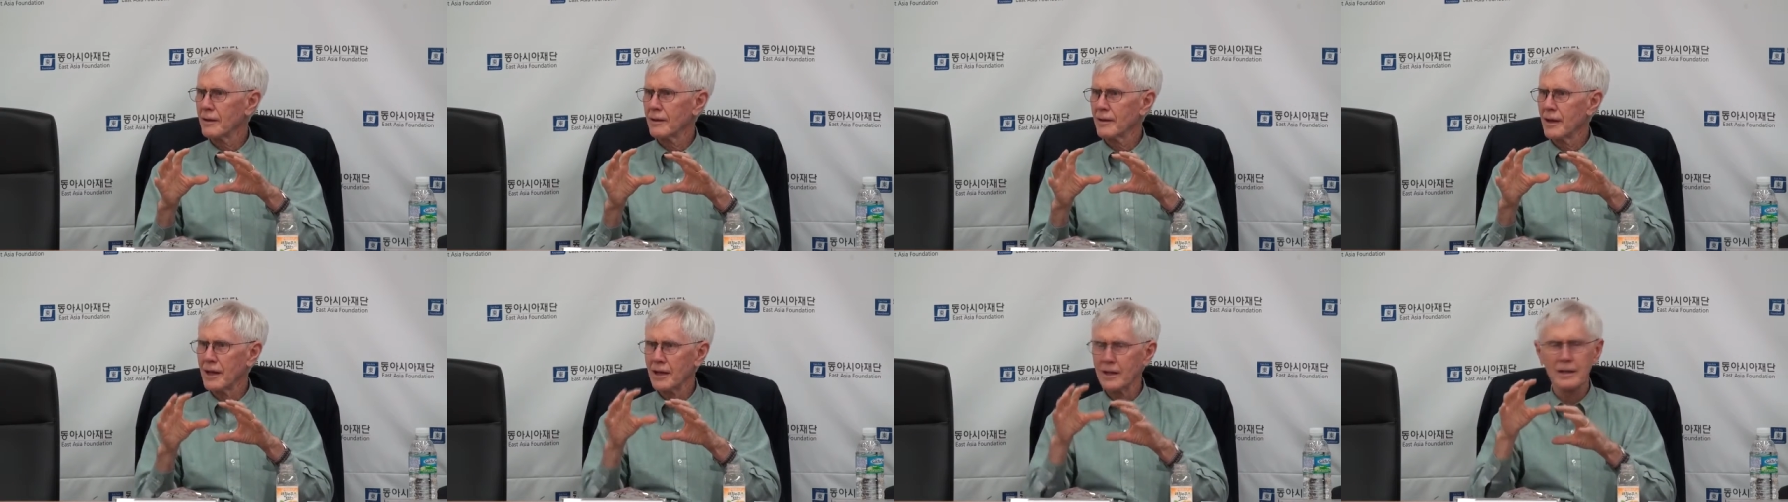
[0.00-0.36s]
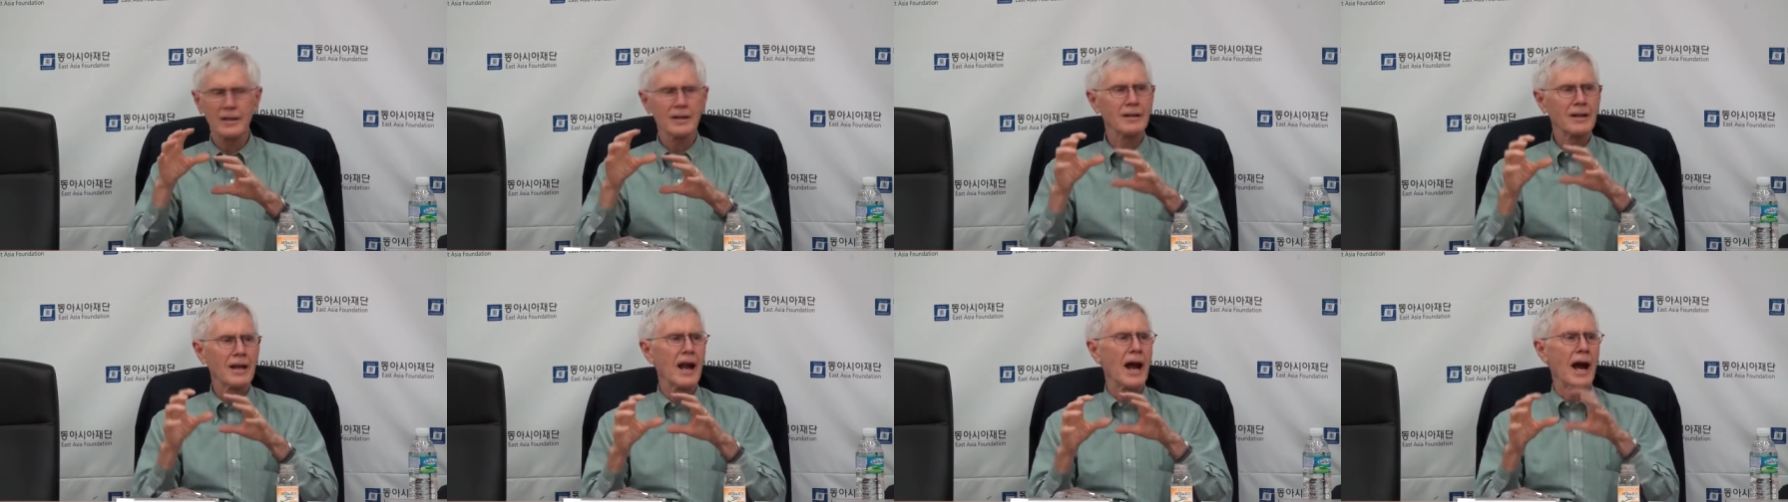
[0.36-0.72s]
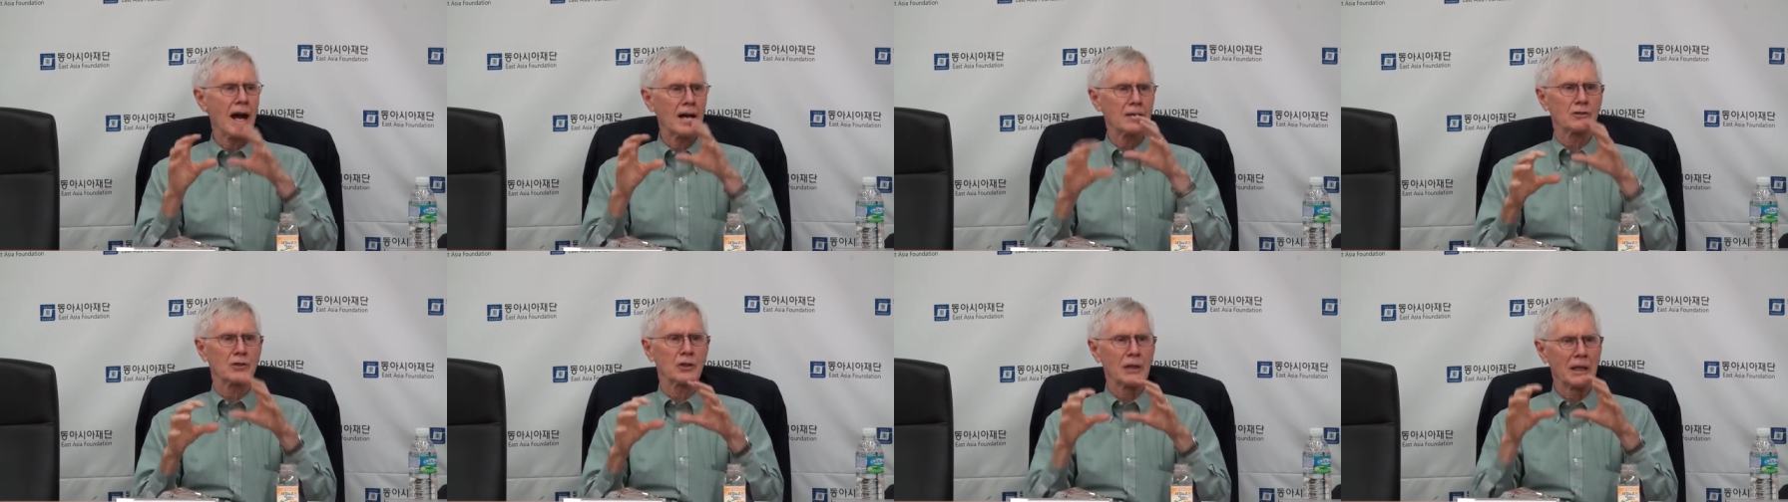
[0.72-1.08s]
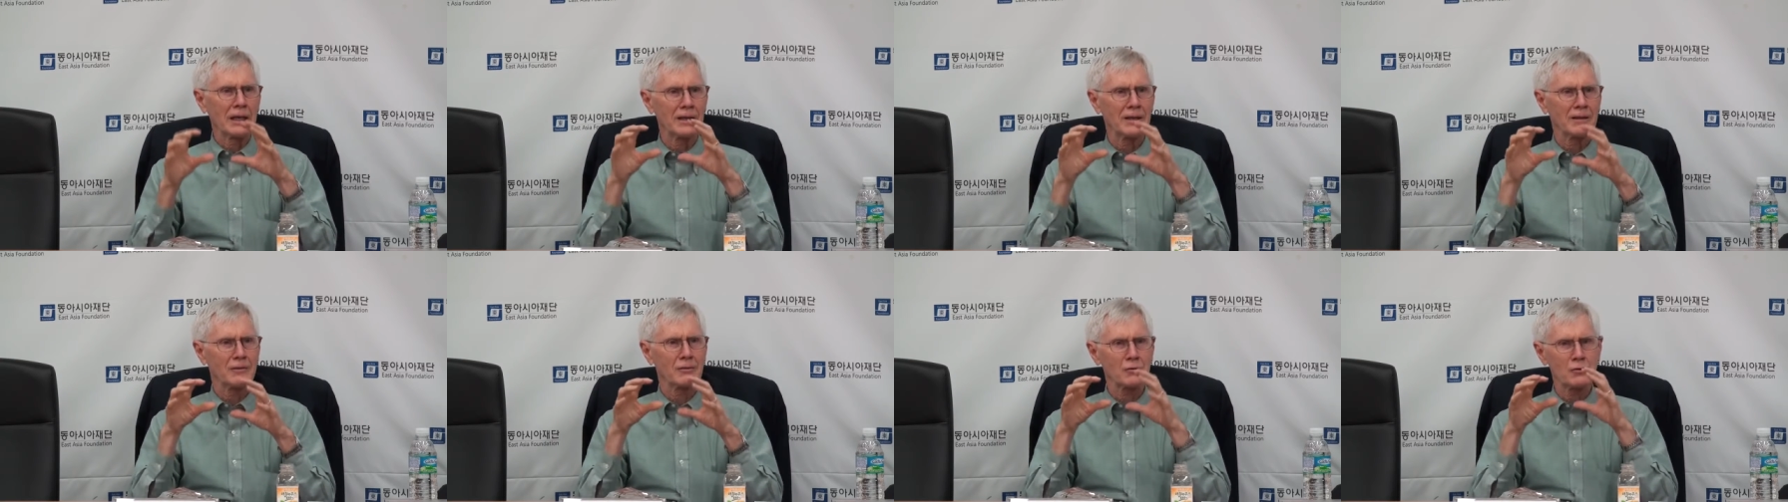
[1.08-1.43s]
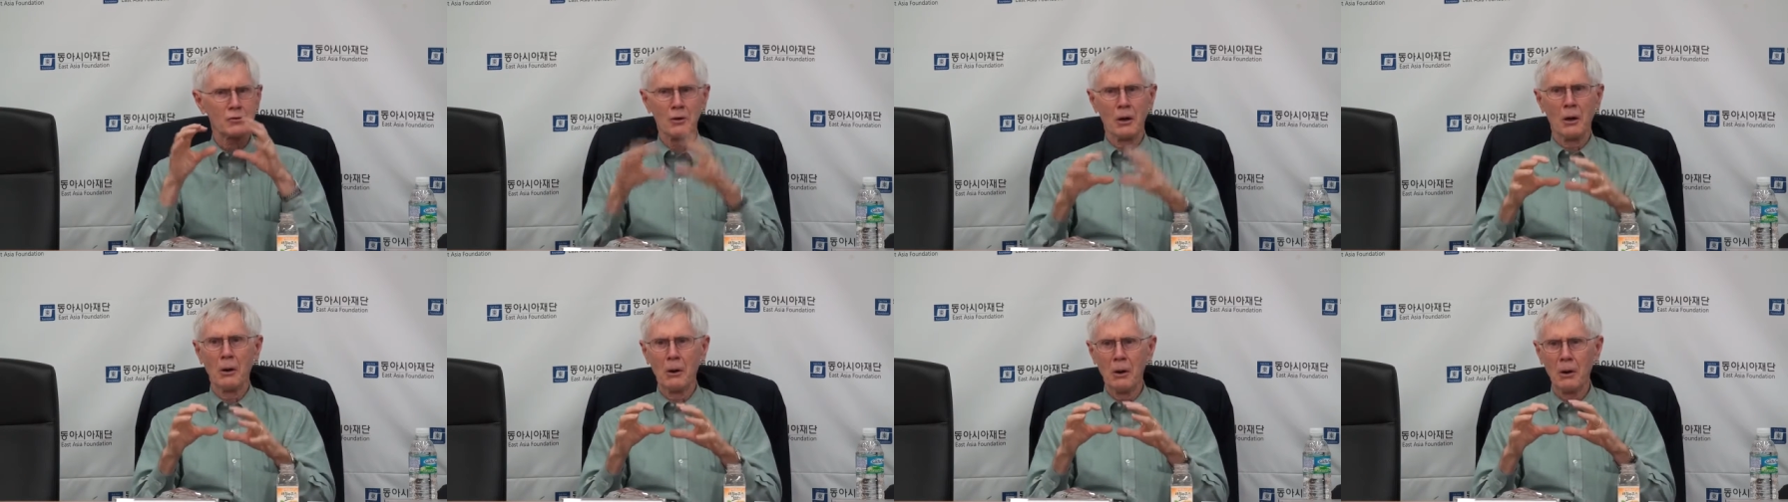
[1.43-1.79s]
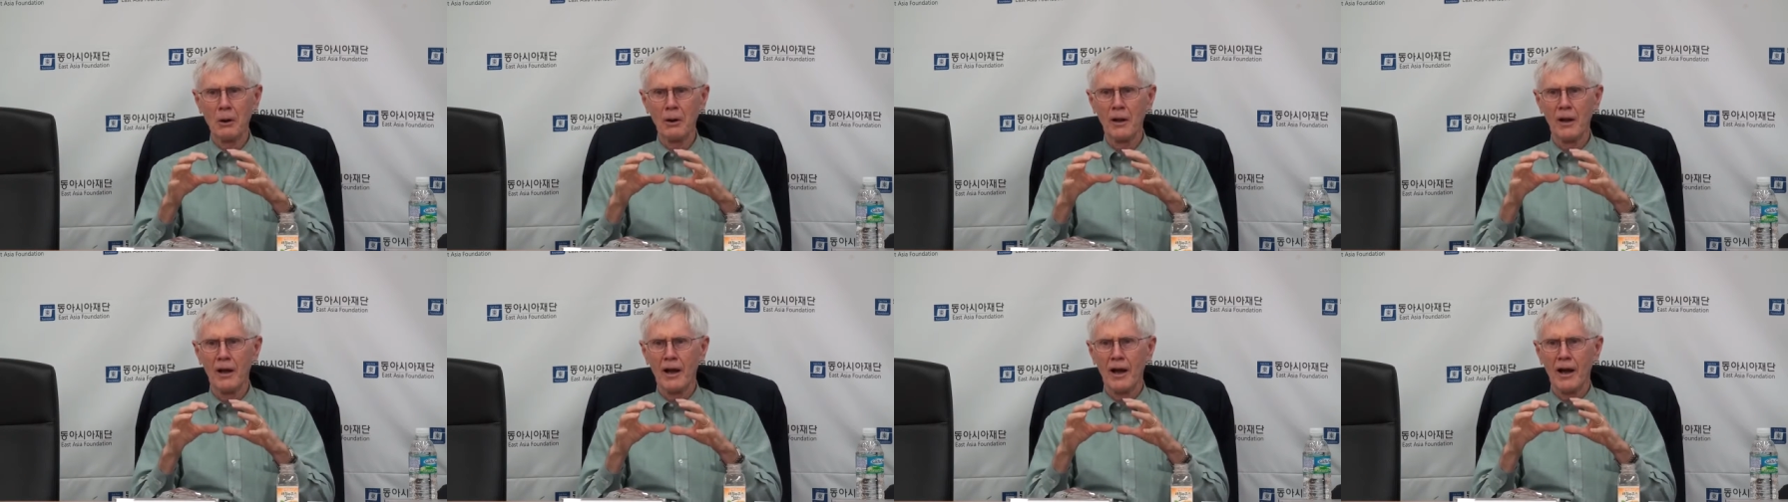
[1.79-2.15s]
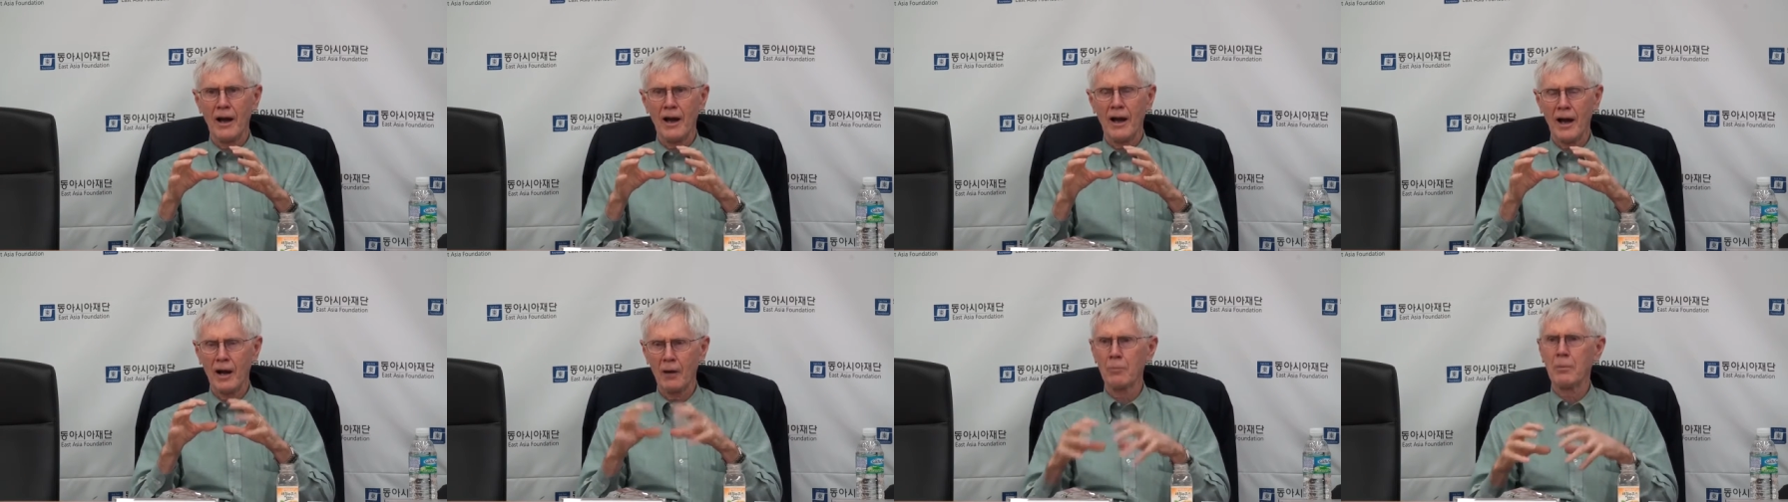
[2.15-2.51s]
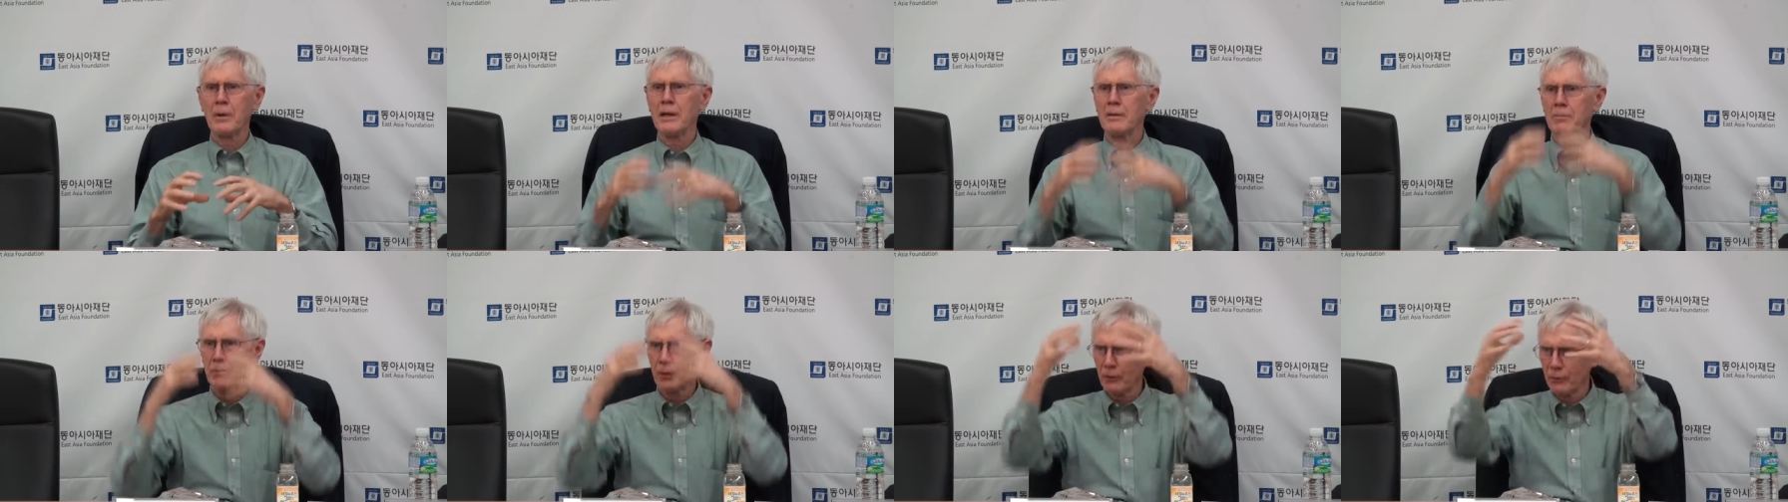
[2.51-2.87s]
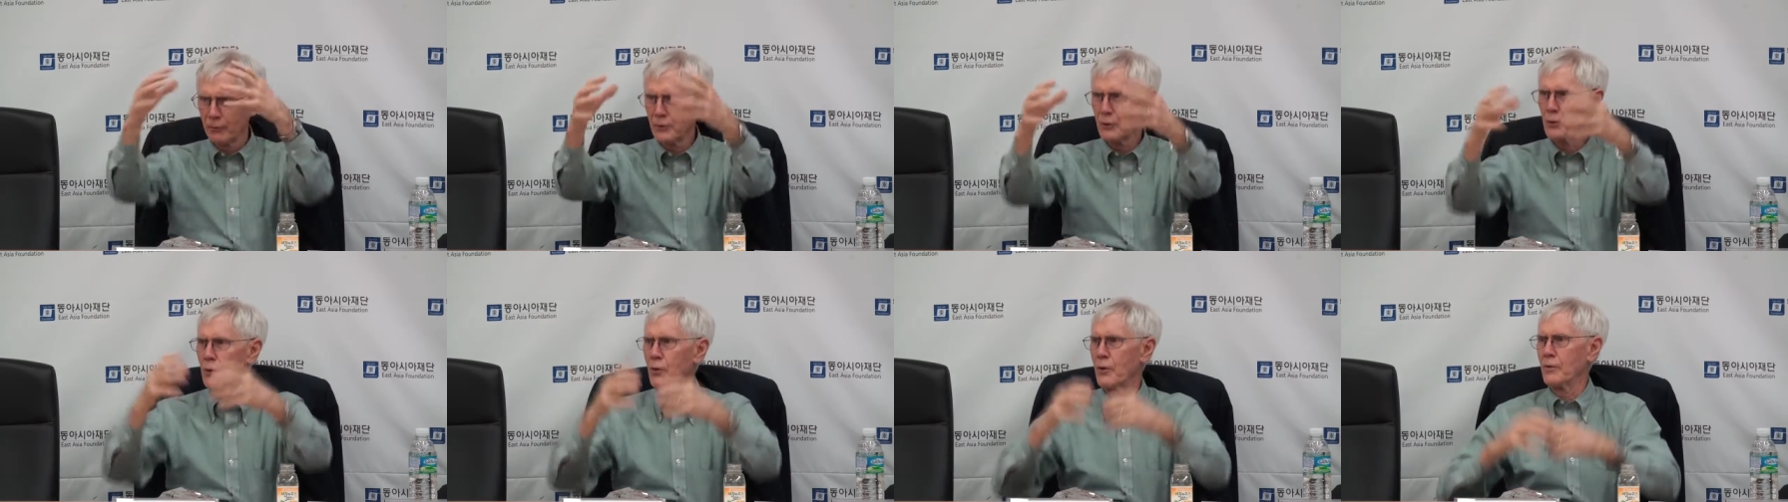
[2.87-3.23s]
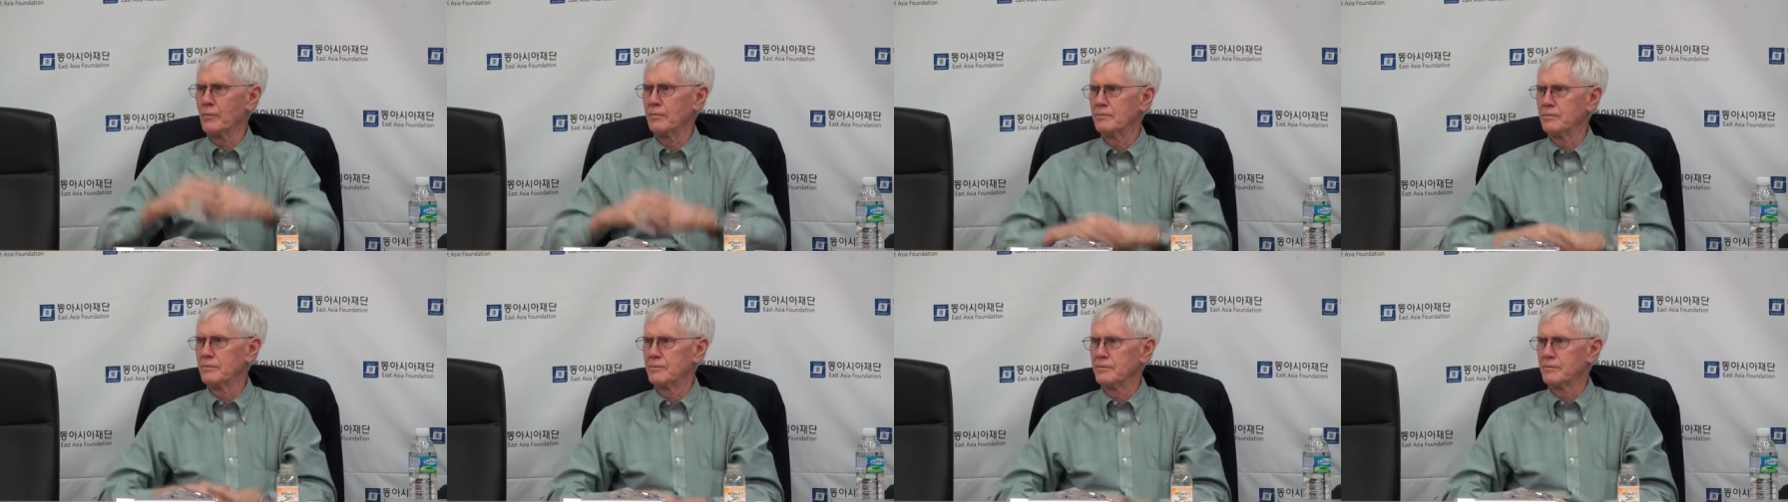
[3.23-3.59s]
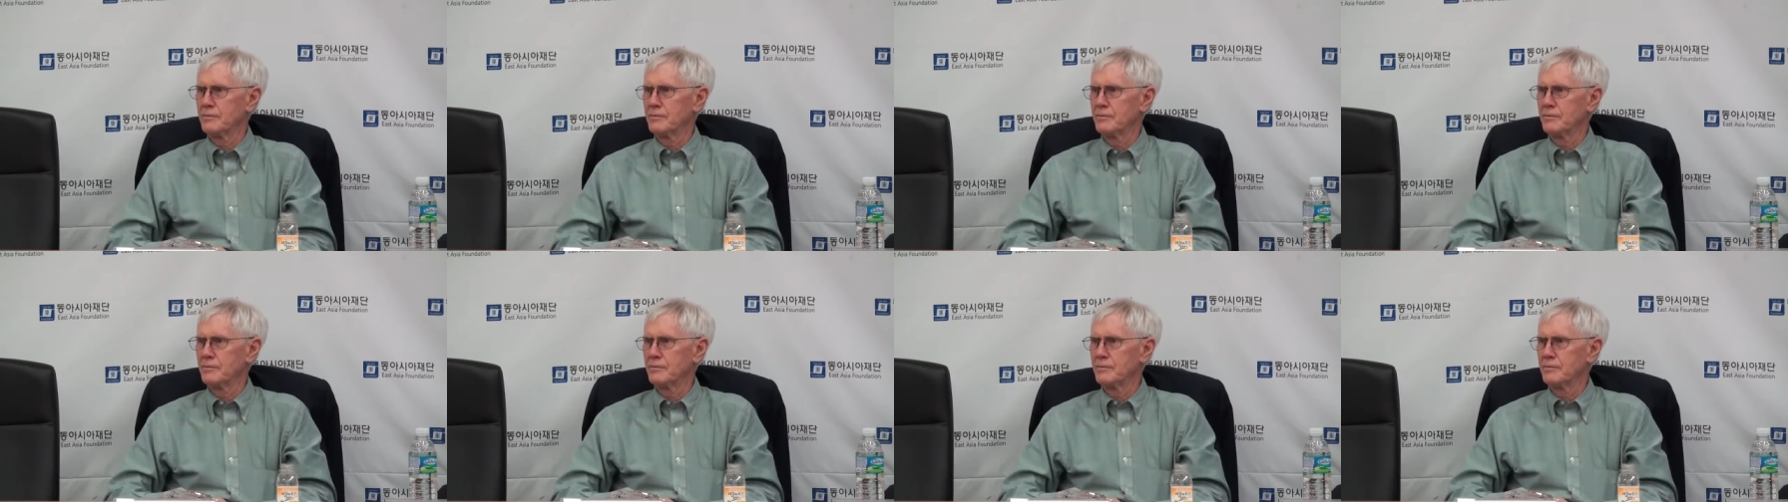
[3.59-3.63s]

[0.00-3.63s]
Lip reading: They can actually control how people view them.